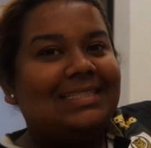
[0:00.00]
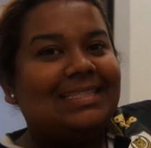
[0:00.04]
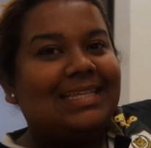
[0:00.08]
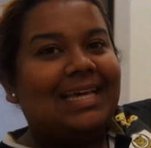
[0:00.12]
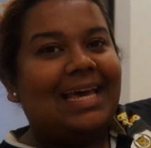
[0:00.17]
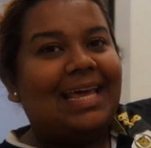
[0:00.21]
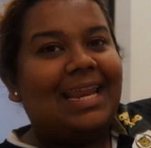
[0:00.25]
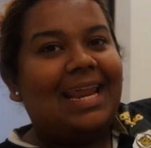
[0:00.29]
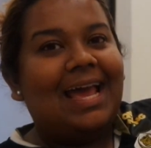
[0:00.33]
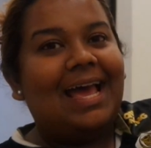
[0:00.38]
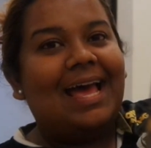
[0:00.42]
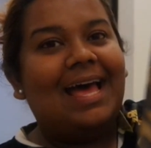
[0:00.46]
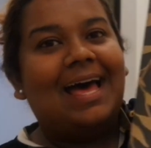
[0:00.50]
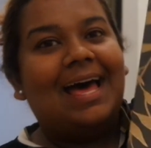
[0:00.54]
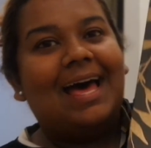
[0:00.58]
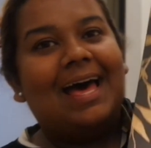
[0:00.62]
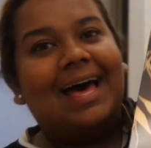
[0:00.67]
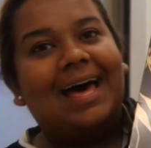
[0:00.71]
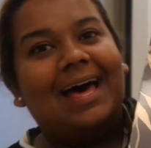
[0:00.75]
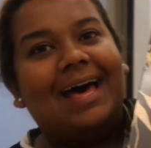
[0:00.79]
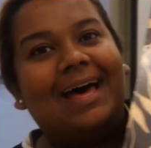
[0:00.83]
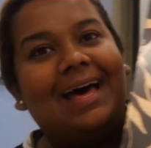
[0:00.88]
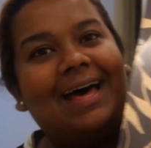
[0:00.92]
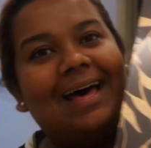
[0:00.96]

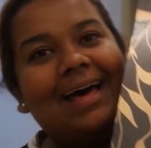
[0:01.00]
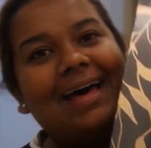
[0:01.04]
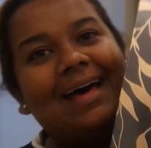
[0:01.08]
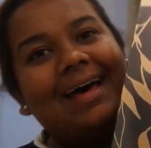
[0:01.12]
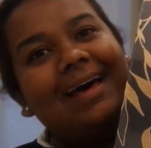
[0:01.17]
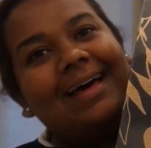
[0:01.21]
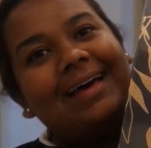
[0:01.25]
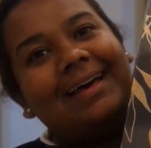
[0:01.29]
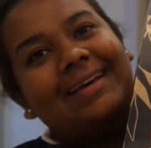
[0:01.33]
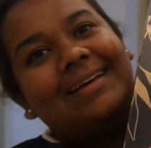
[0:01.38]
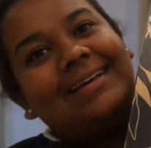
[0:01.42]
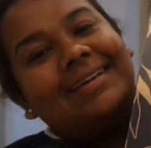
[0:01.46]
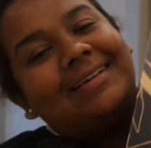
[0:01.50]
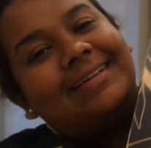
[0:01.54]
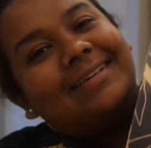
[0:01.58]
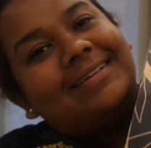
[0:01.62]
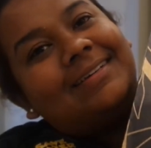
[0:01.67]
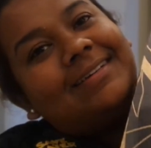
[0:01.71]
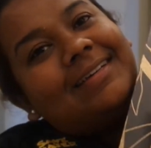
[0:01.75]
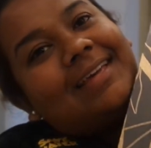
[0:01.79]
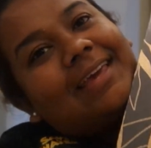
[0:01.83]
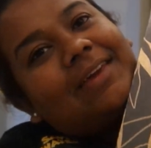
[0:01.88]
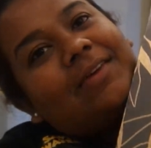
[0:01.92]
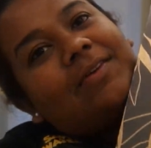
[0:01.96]
Ta-da!
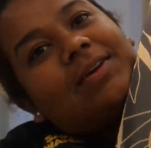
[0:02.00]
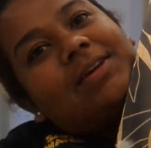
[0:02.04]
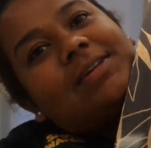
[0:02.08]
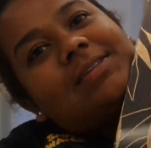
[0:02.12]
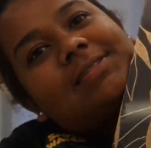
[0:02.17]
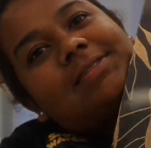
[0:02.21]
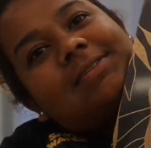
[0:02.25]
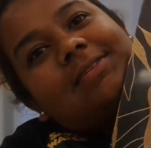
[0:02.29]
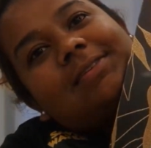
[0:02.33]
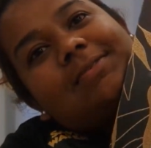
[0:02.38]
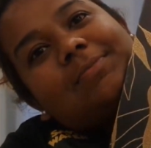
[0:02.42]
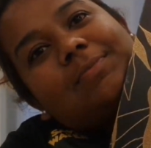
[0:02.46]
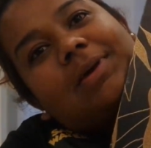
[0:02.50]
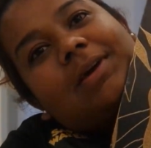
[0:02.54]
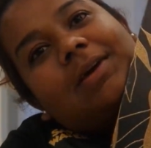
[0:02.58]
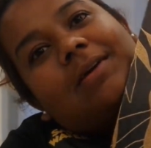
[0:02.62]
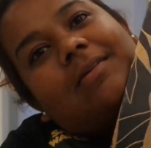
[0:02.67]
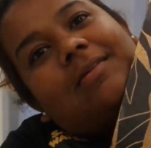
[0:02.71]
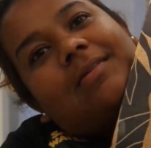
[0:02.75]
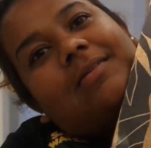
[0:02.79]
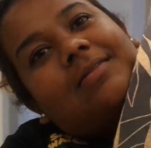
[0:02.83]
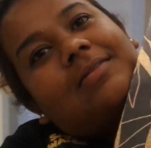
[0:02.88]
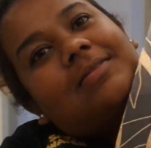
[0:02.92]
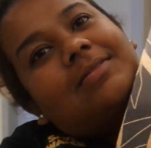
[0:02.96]
you guys see? Oh my
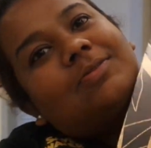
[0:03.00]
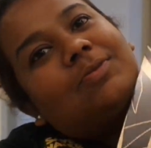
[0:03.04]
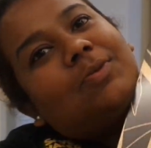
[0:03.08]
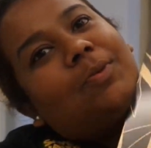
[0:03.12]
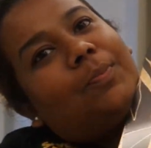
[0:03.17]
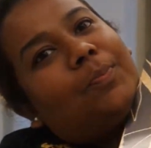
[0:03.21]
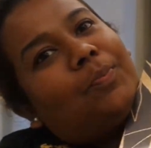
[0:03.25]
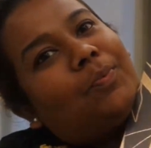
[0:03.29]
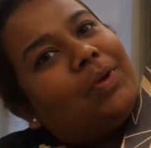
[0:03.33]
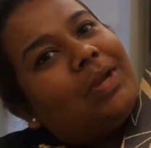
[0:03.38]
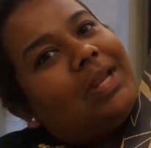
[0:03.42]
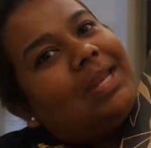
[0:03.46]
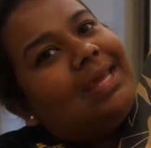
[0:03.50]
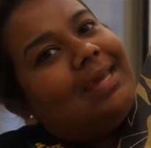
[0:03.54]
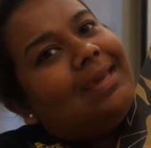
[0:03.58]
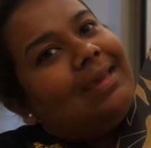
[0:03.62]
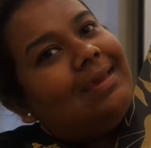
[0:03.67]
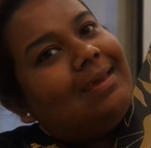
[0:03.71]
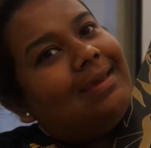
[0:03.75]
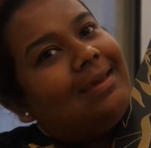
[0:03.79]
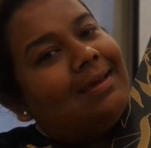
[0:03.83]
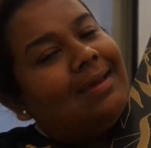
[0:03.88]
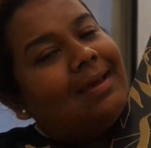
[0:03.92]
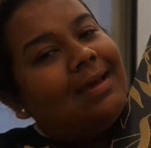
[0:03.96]
god, so
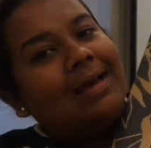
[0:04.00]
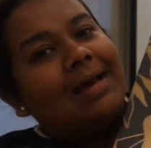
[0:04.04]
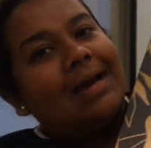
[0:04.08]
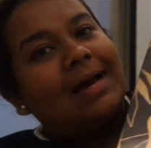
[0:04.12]
pretty.